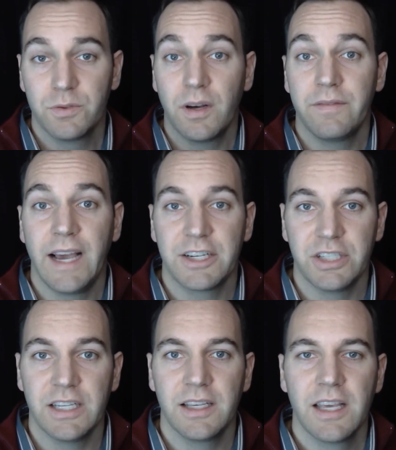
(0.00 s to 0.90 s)
12
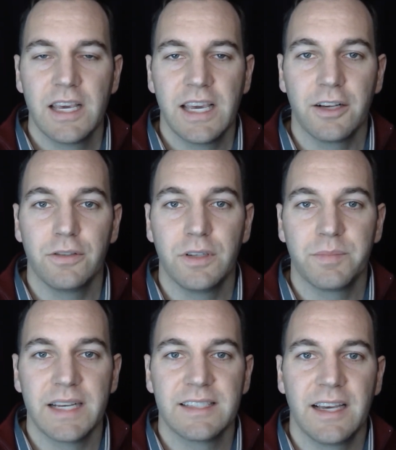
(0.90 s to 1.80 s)
actually, including
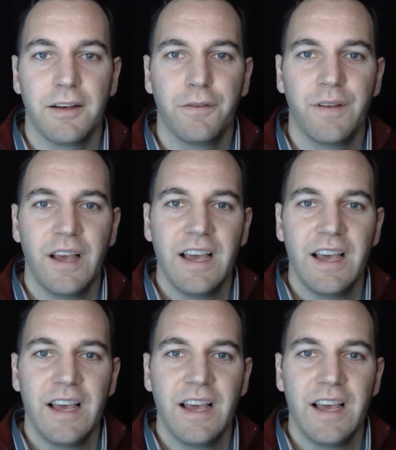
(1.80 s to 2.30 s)
myself,